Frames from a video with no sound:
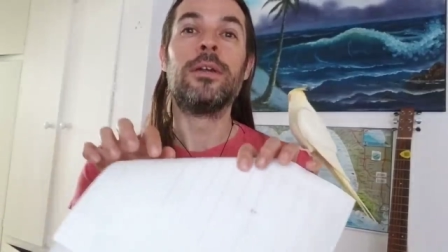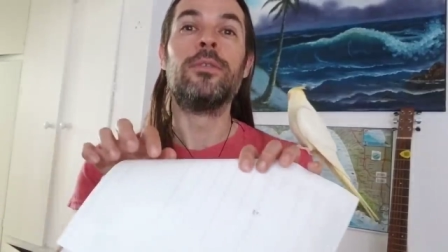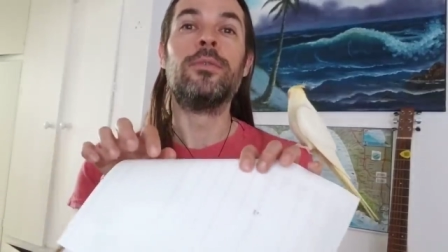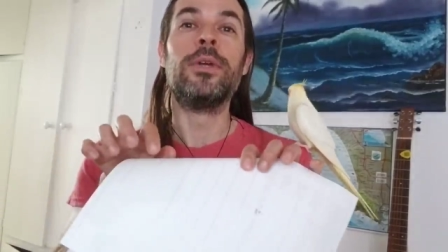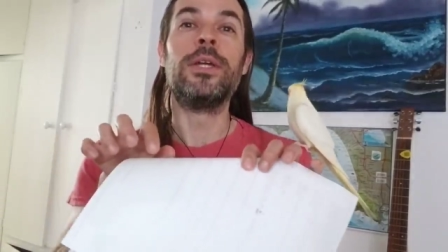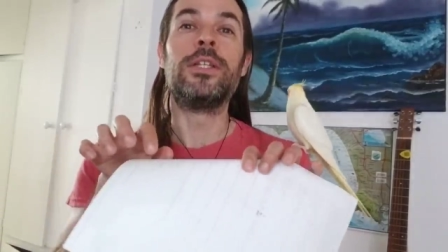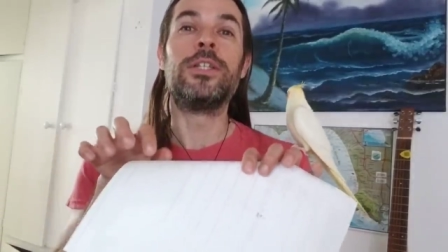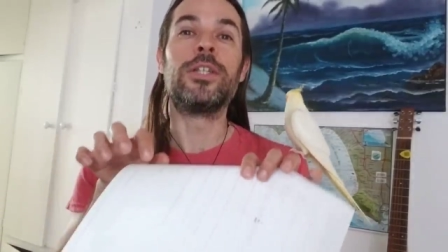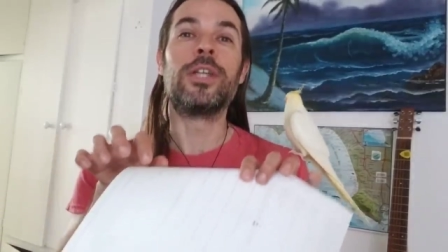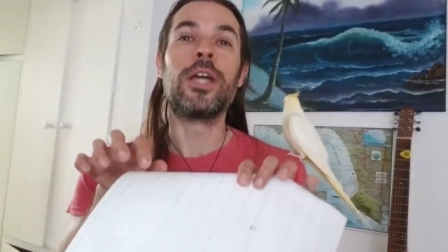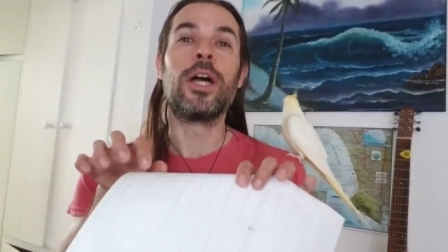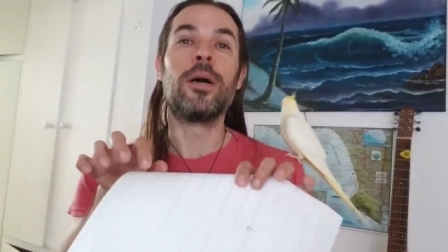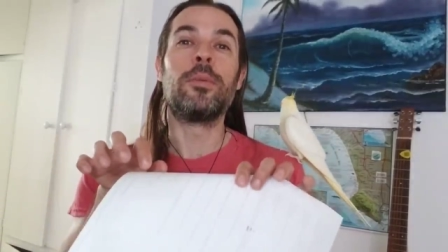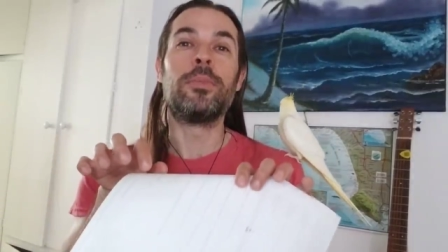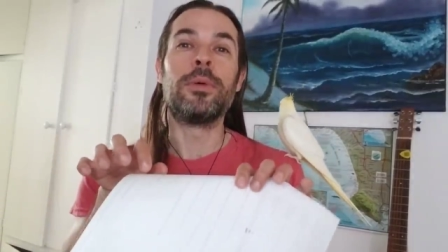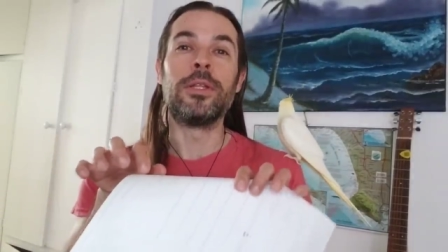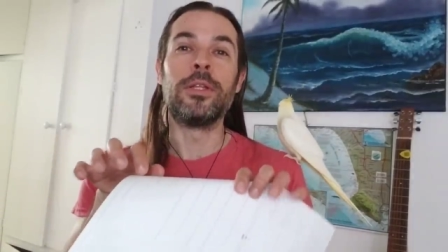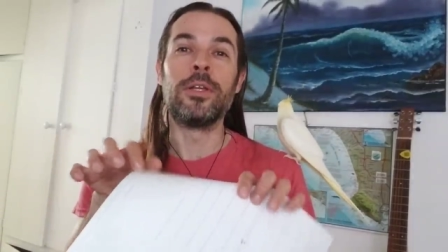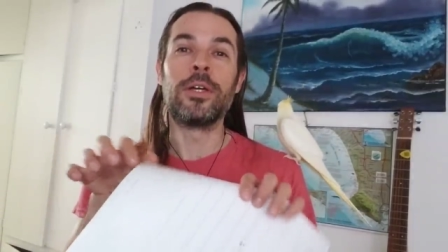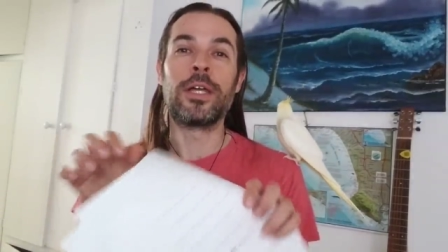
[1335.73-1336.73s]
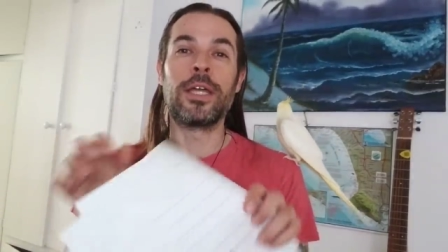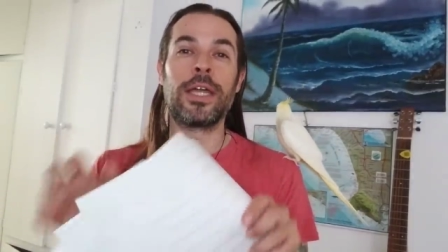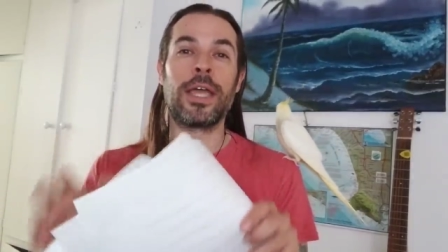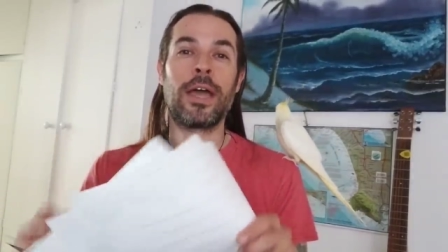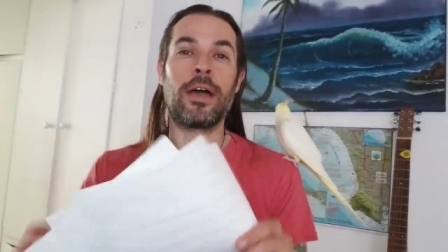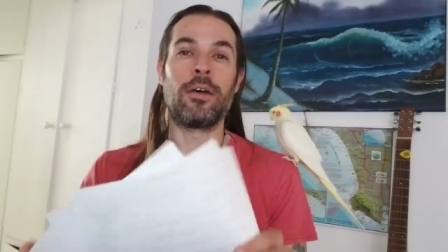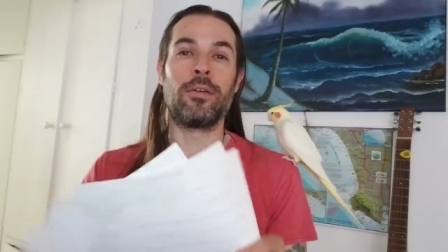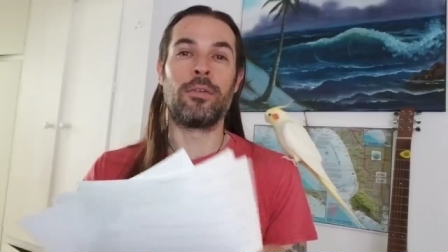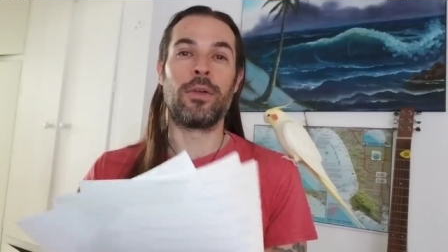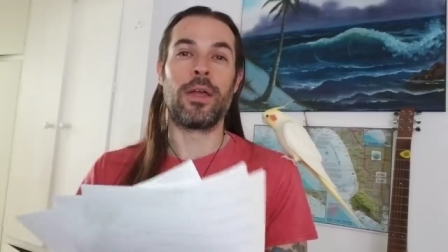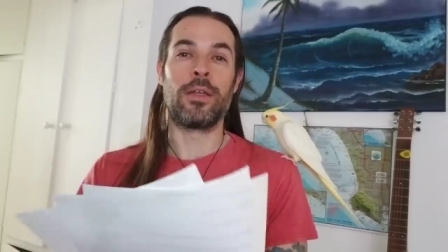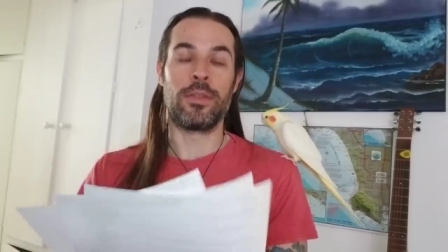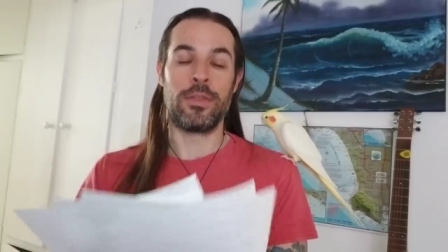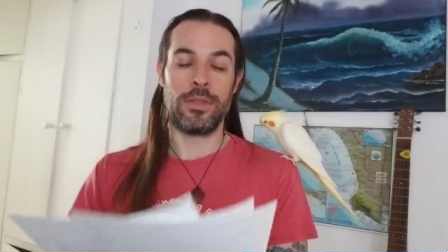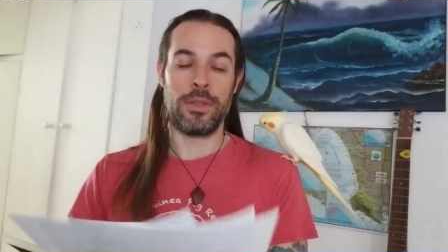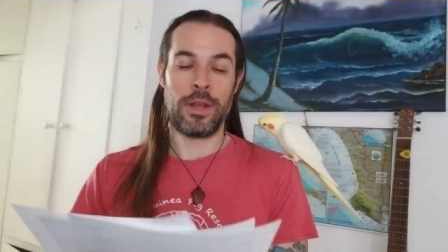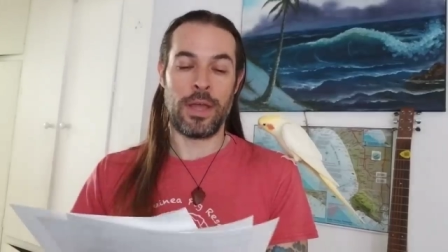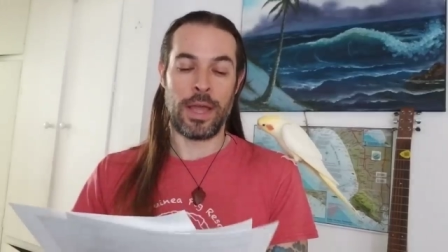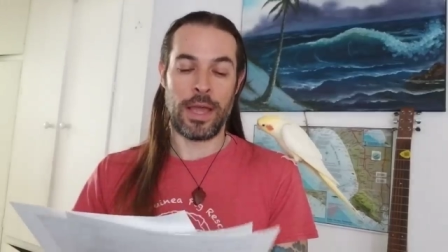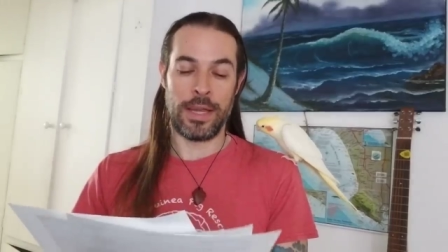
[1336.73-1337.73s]
reaching up and looking out rather
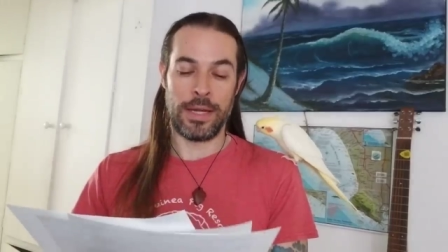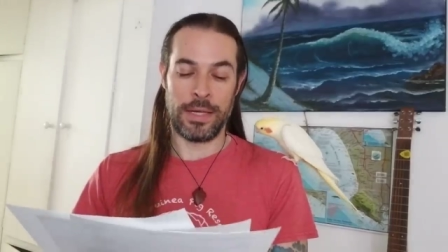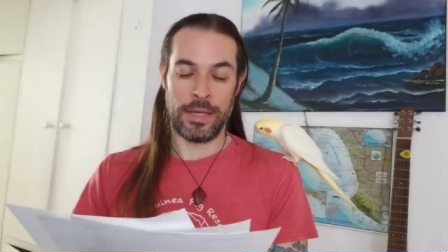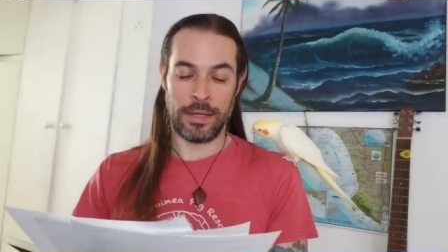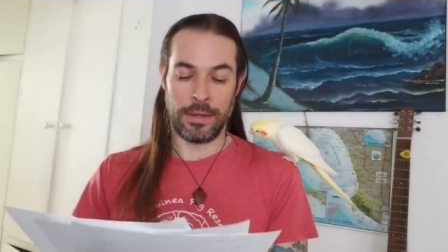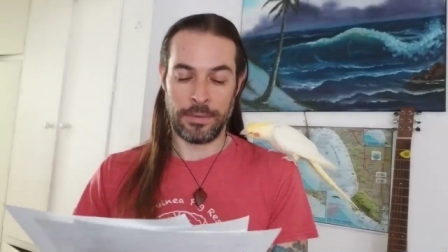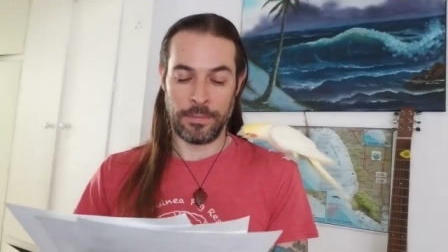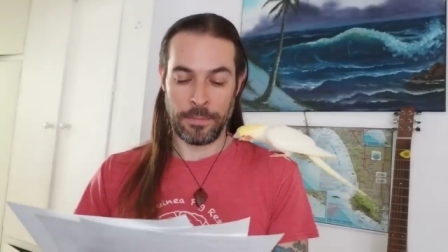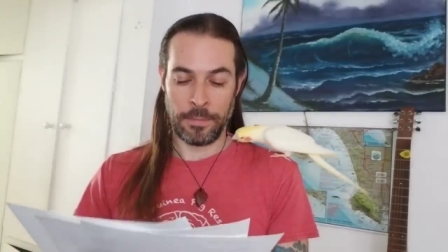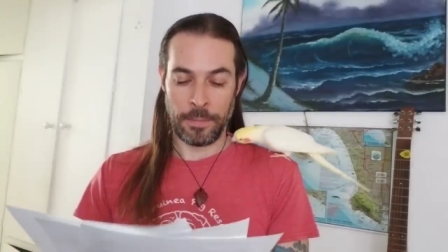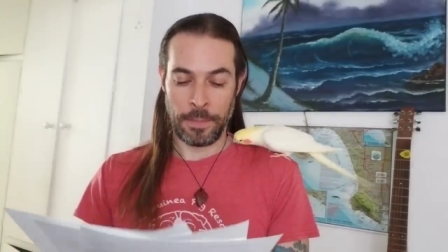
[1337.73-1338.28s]
than hiding.